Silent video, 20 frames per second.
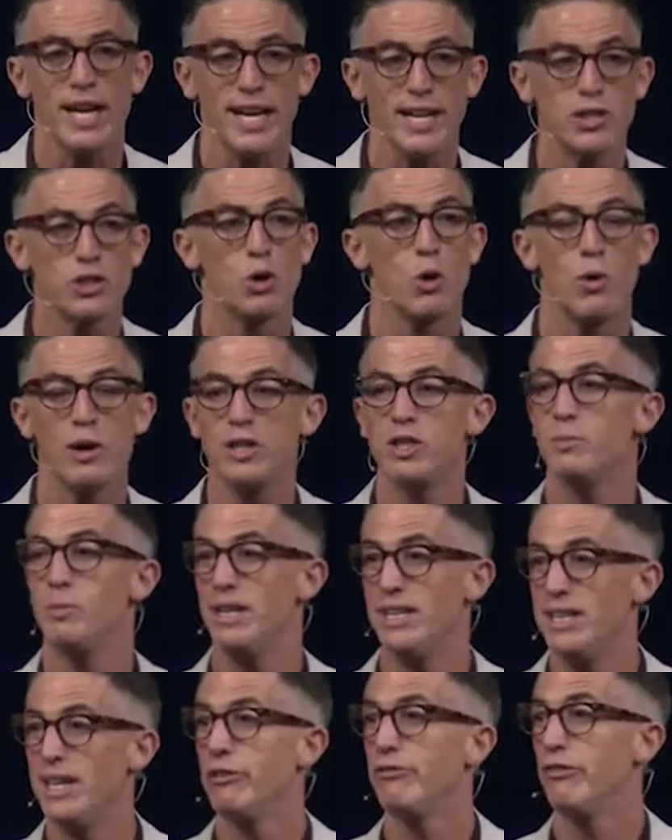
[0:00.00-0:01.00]
it's going to
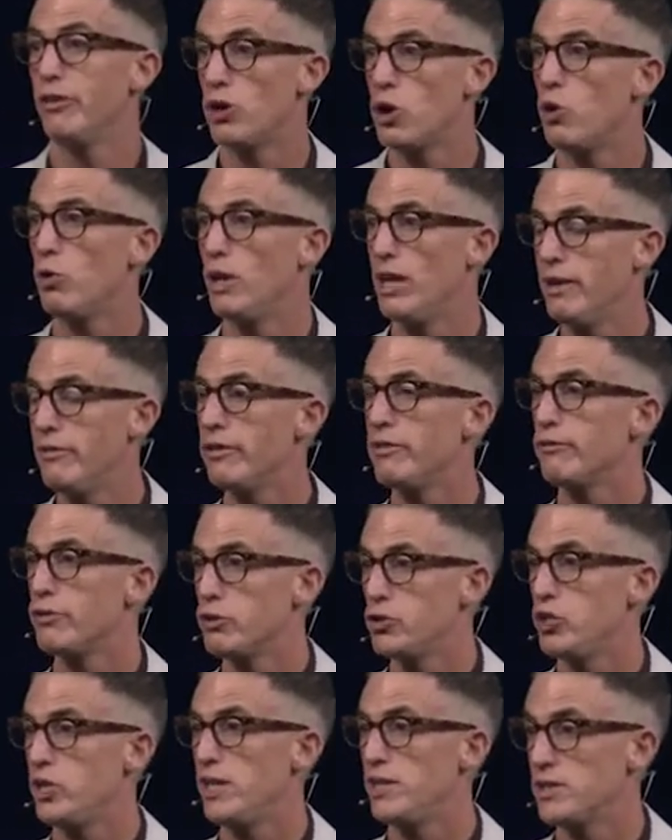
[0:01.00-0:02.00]
be difficult living for
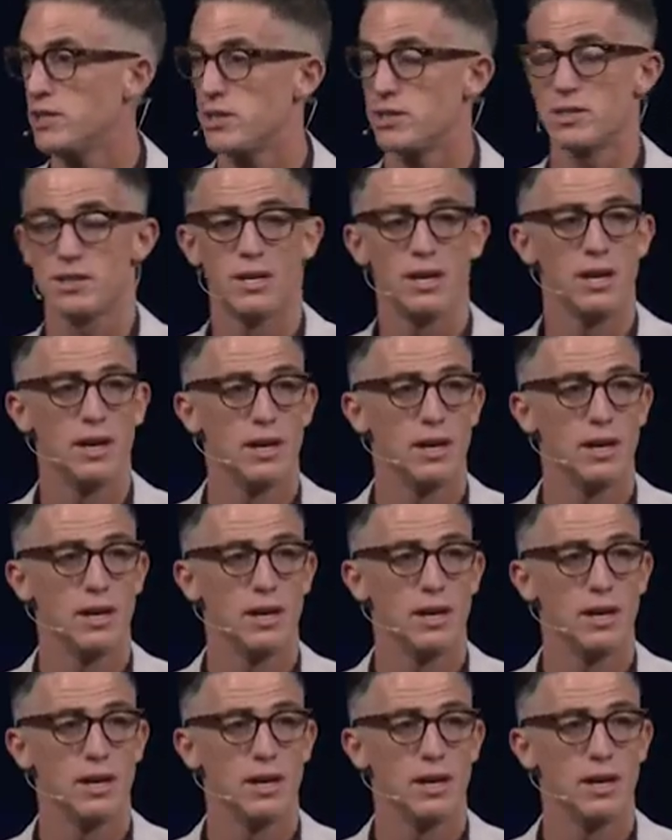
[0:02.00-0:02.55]
Jesus.